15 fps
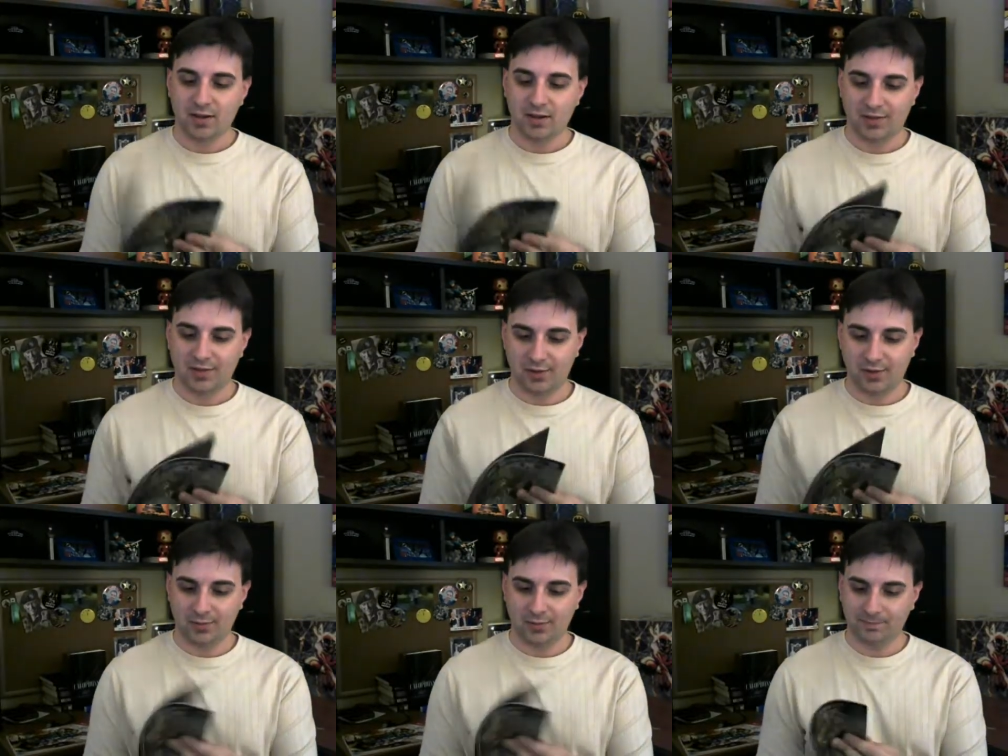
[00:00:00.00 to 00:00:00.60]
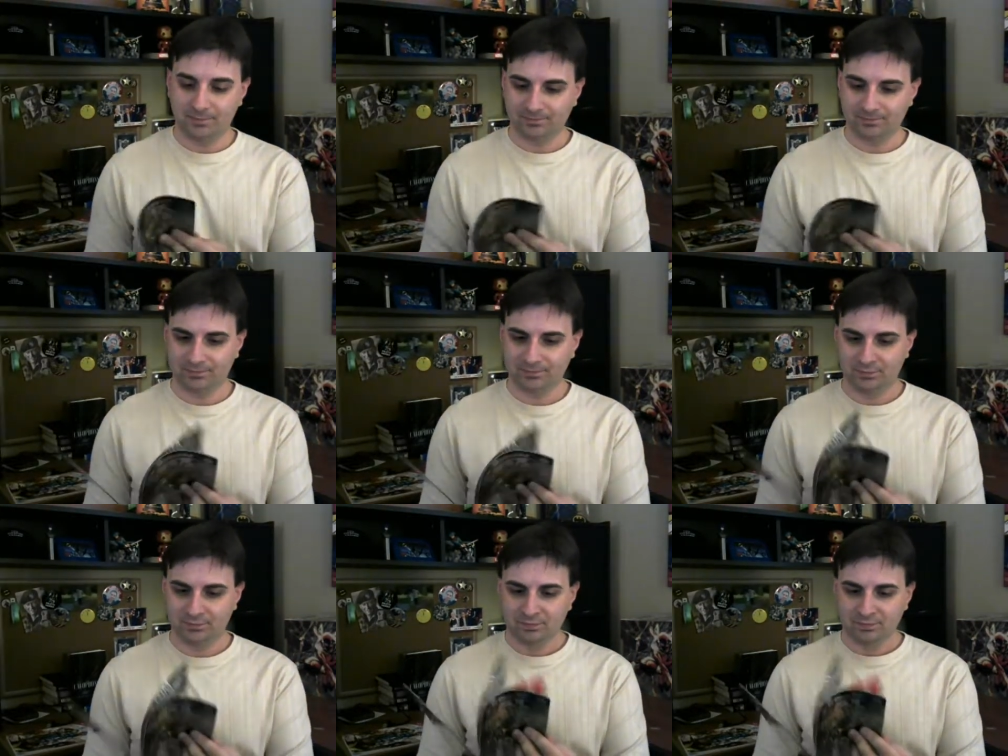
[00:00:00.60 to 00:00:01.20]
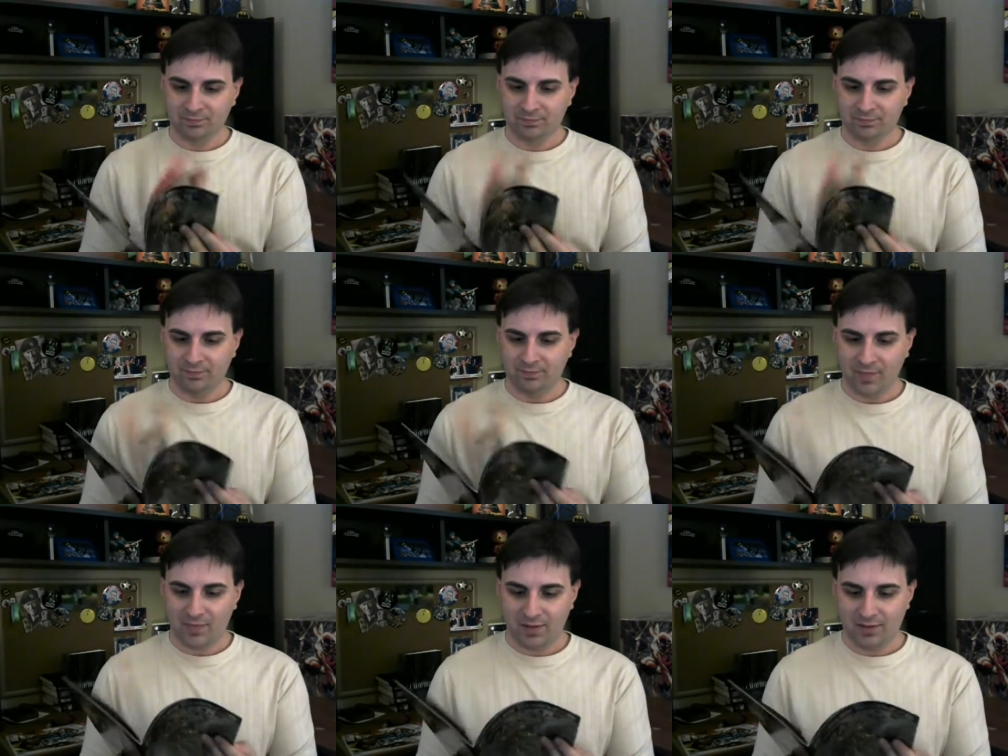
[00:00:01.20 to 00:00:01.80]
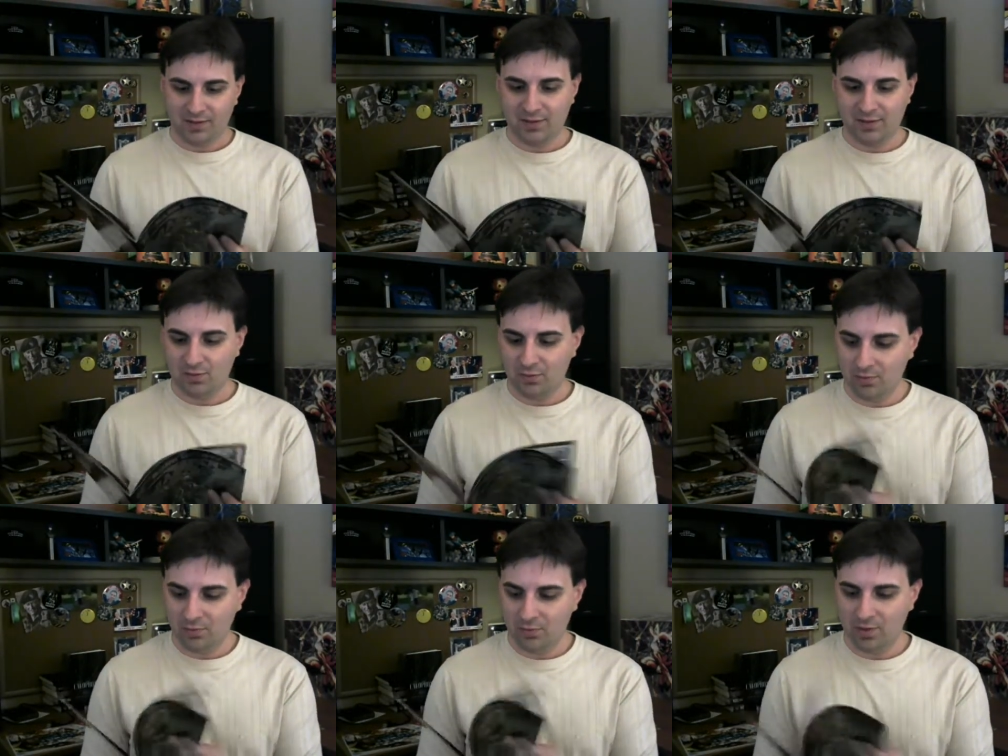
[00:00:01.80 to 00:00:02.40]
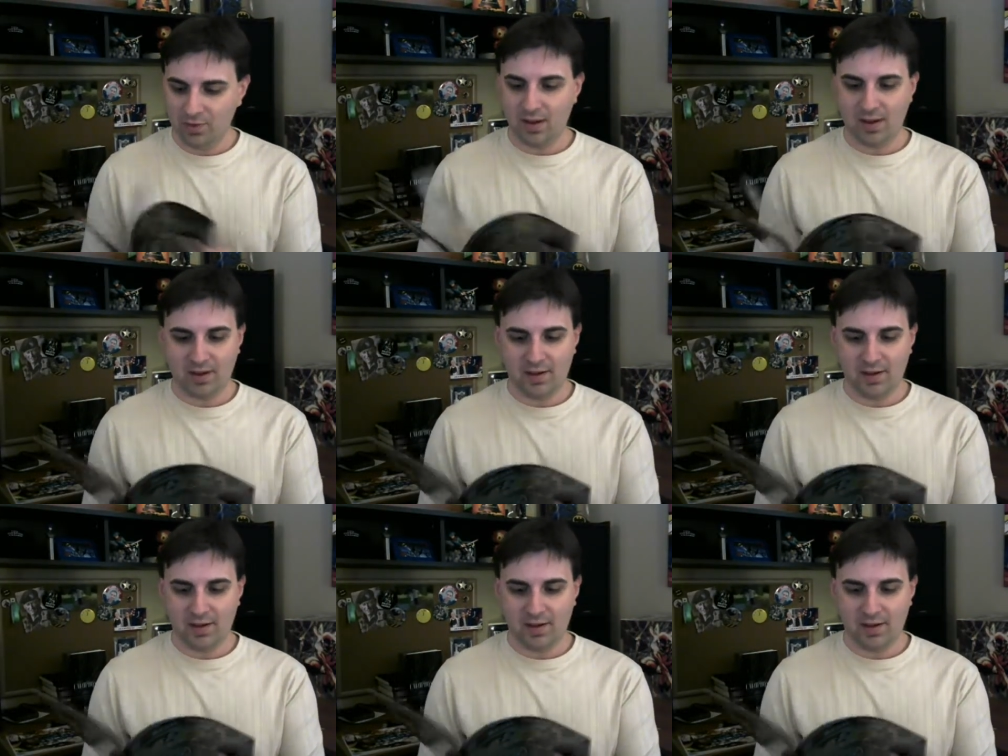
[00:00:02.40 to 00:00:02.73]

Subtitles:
So to